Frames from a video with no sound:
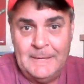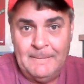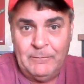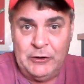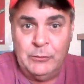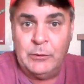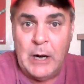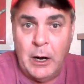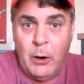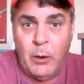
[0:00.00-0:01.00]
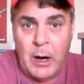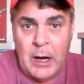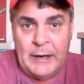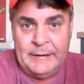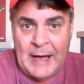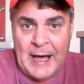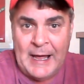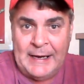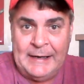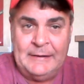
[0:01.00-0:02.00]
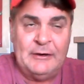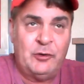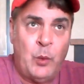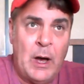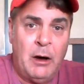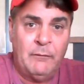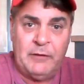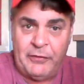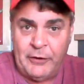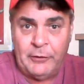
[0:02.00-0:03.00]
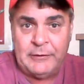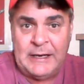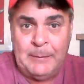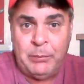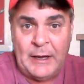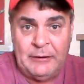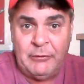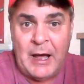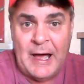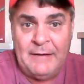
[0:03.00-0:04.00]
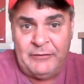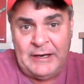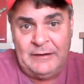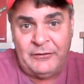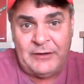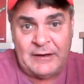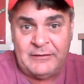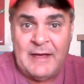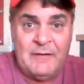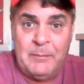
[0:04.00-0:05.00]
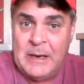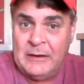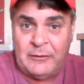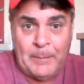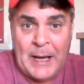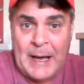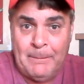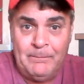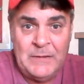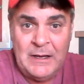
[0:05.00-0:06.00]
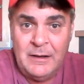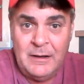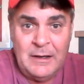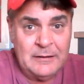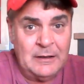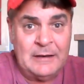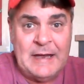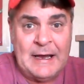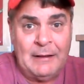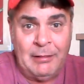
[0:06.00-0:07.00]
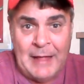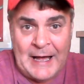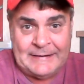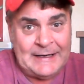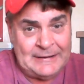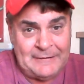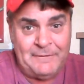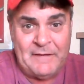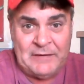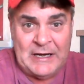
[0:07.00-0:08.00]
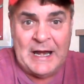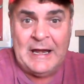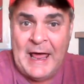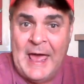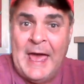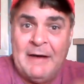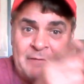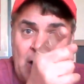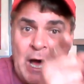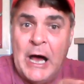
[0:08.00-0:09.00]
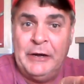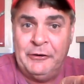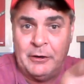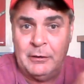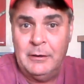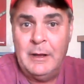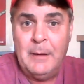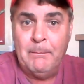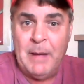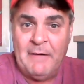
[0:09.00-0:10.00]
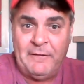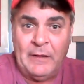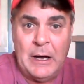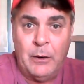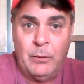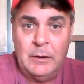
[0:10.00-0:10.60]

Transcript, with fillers: You go on 9 to 12 to 13 play drives, eating six, seven minutes a pop. Going to take a lot to get to 59 and a half. Under Buffalo,